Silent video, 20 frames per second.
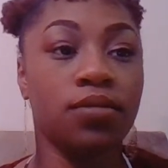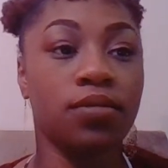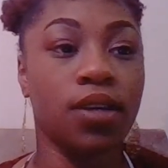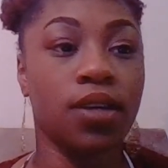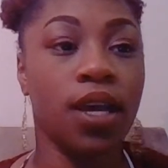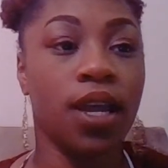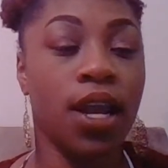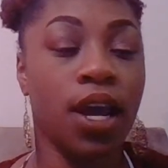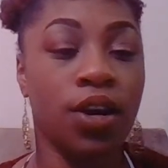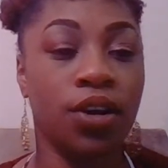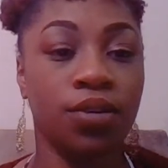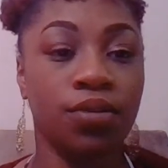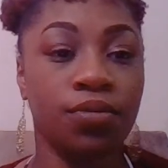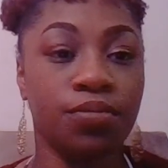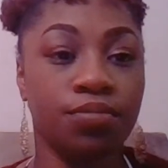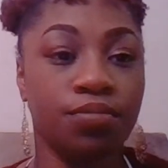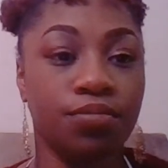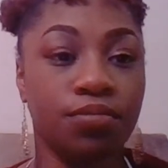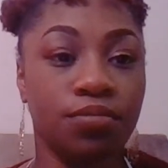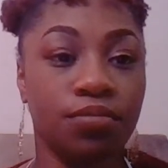can I do?
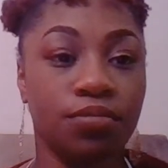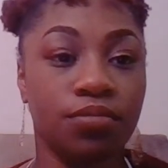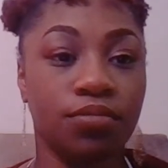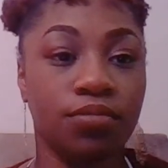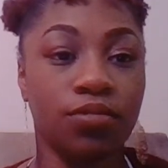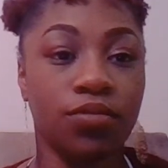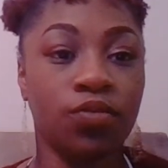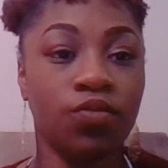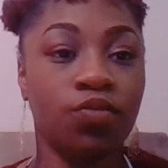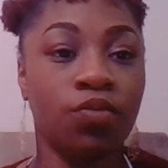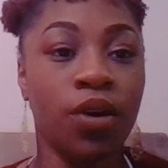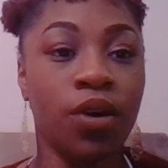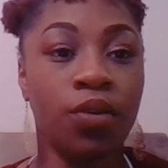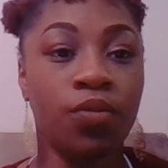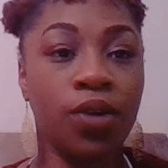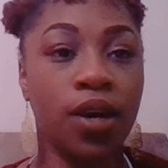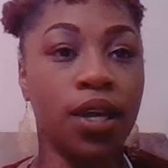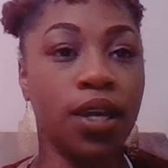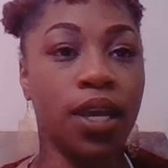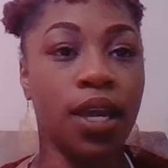
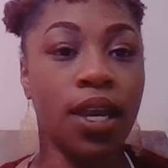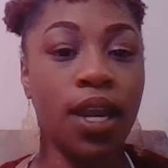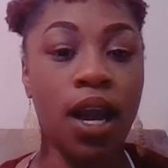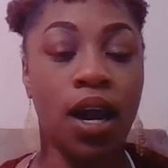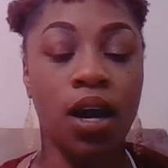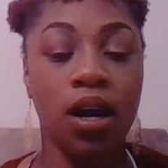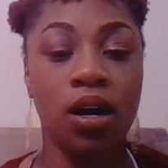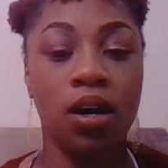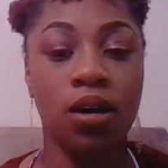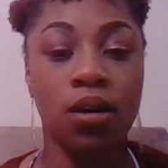What can I